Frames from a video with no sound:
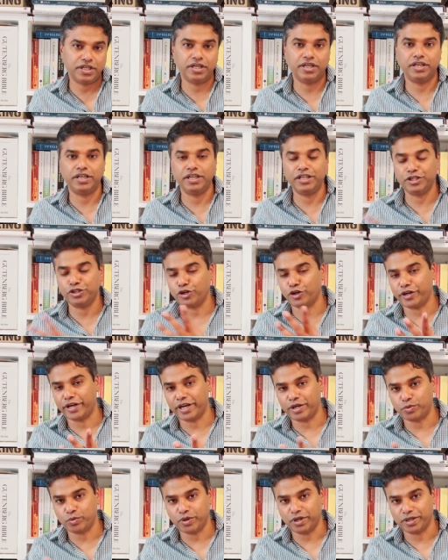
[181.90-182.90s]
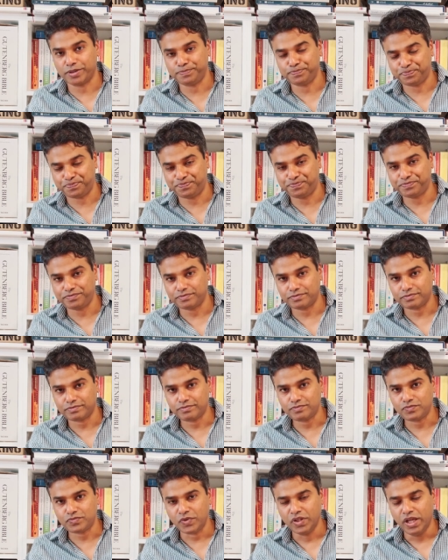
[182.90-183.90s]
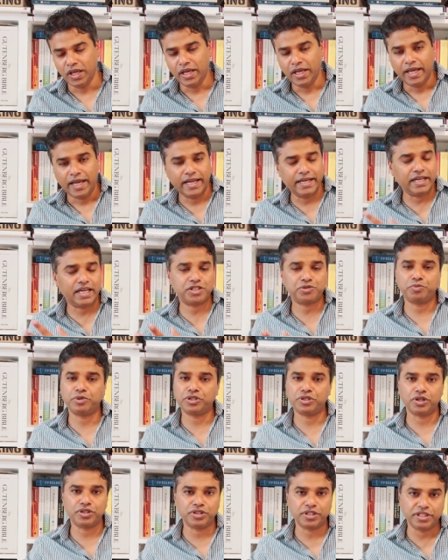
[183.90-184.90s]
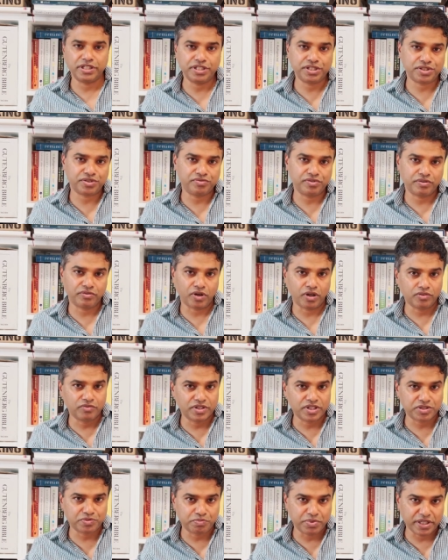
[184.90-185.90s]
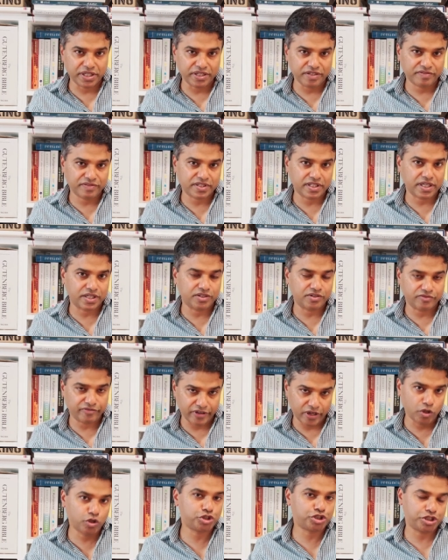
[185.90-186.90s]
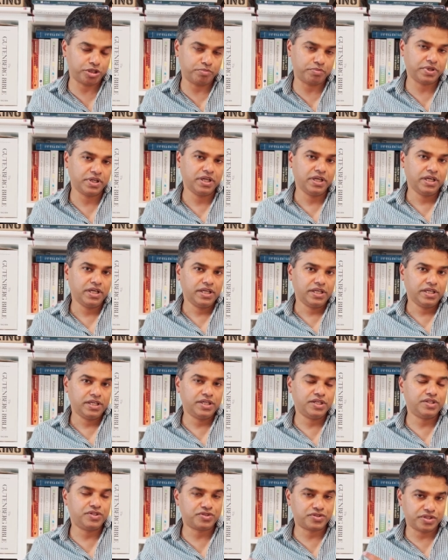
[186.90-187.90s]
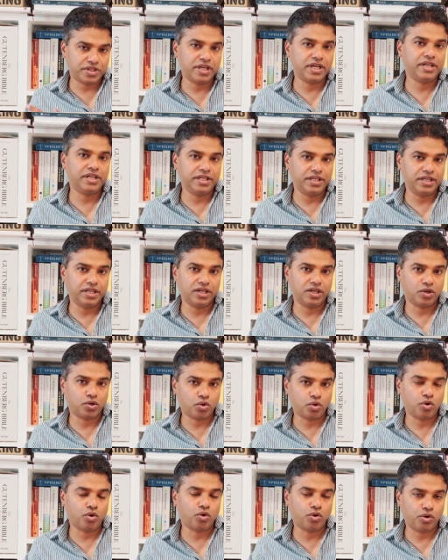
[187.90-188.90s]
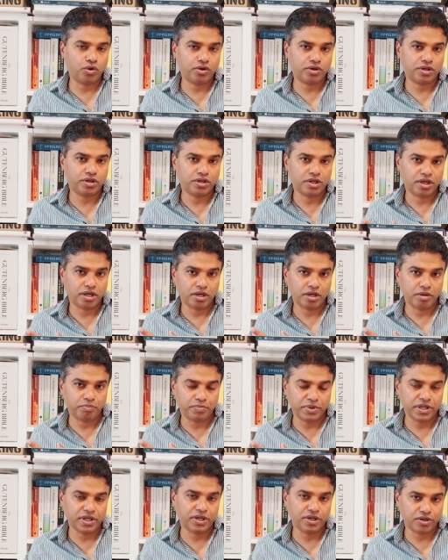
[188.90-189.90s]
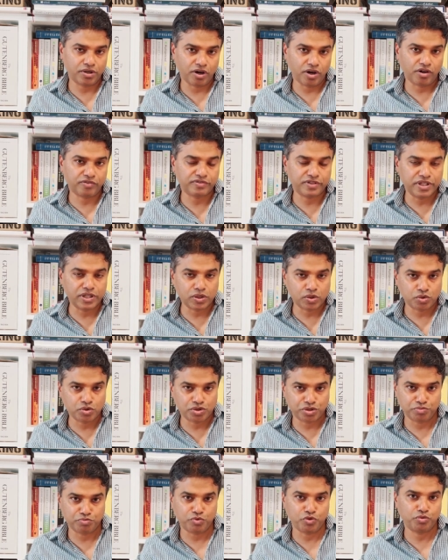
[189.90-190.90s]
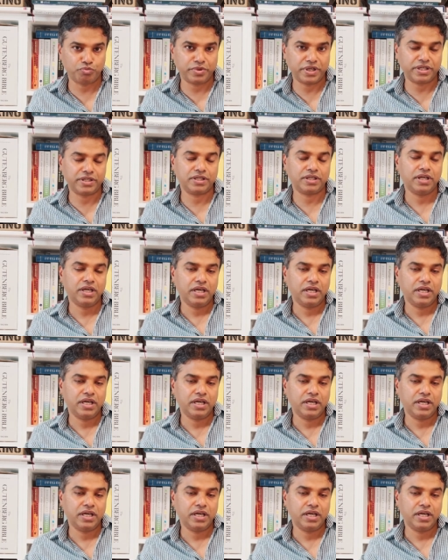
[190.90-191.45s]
uh, in your network. And last but not the least, we've always believed that the fellowship is really a core pillar of the inclusion movement.